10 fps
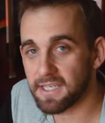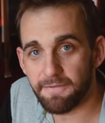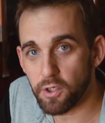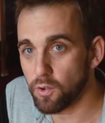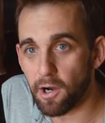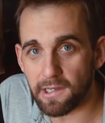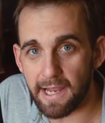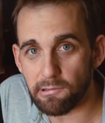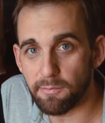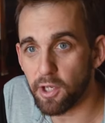If you are a
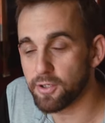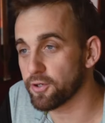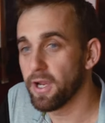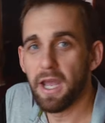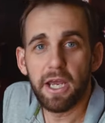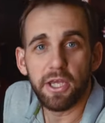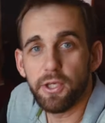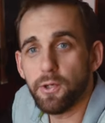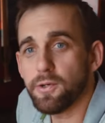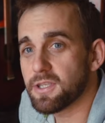Lightroom user,
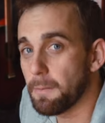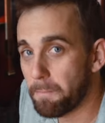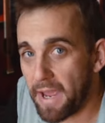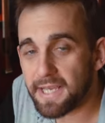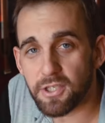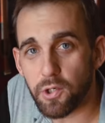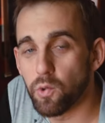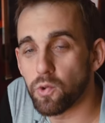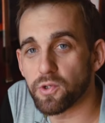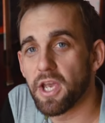use the best
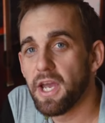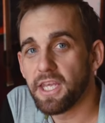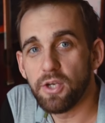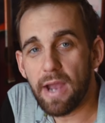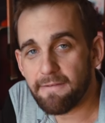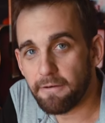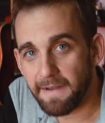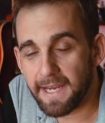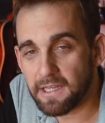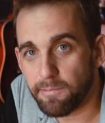tools you have
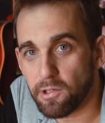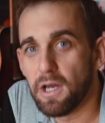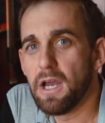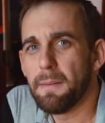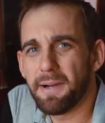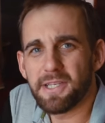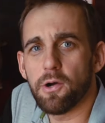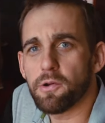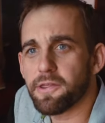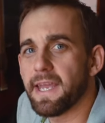available, but
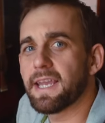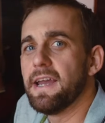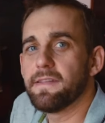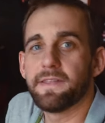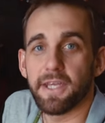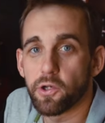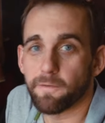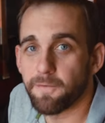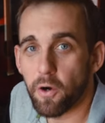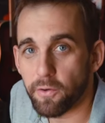don't think that your
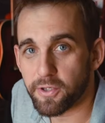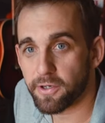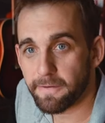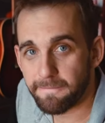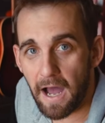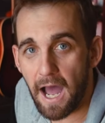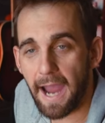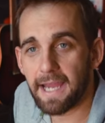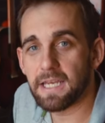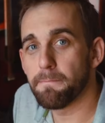photos are
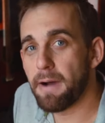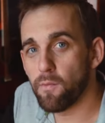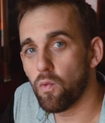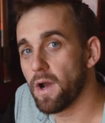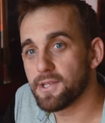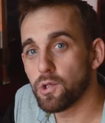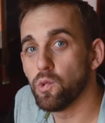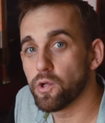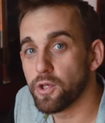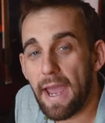defined by what
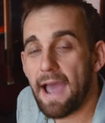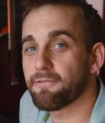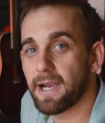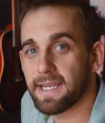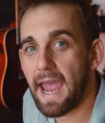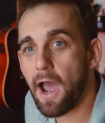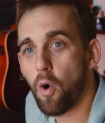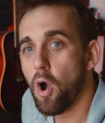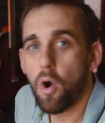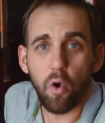tool you have right
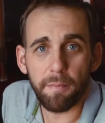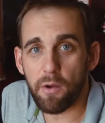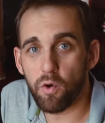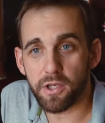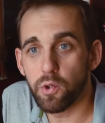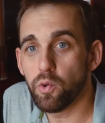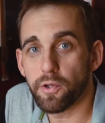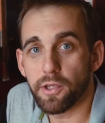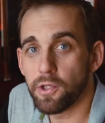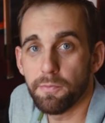now or by what
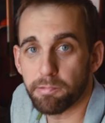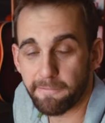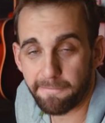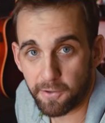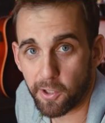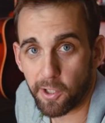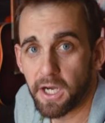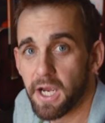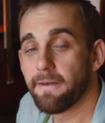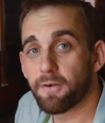tool you prefer
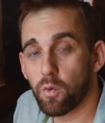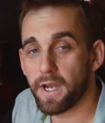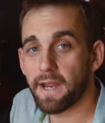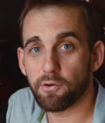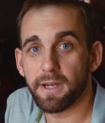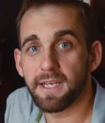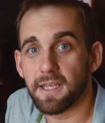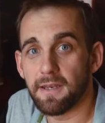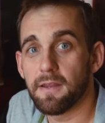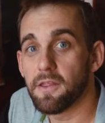for whatever
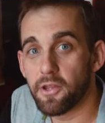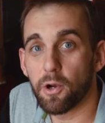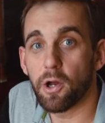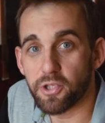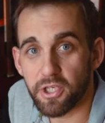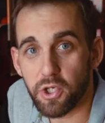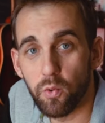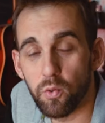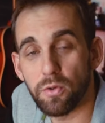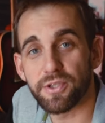reason. They're all just
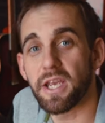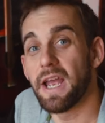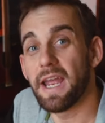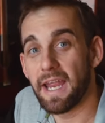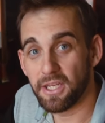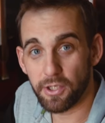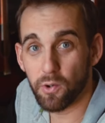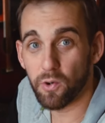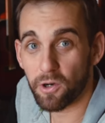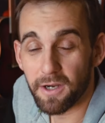tools, and
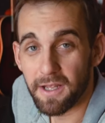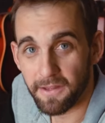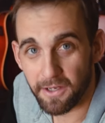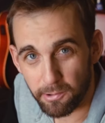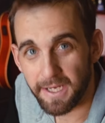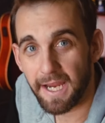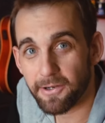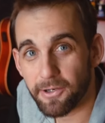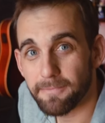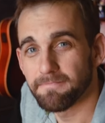you're the
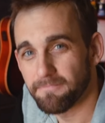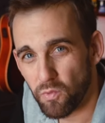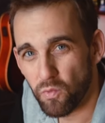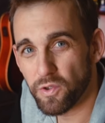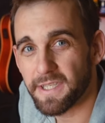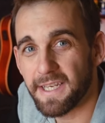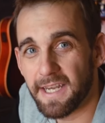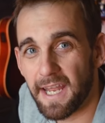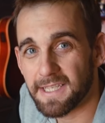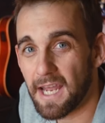creator. We'll see you
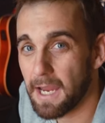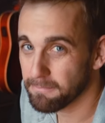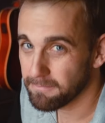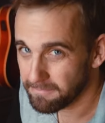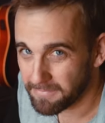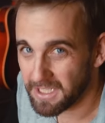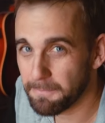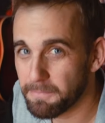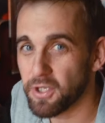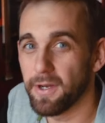next time.
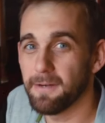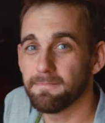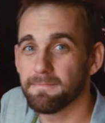Keep shooting.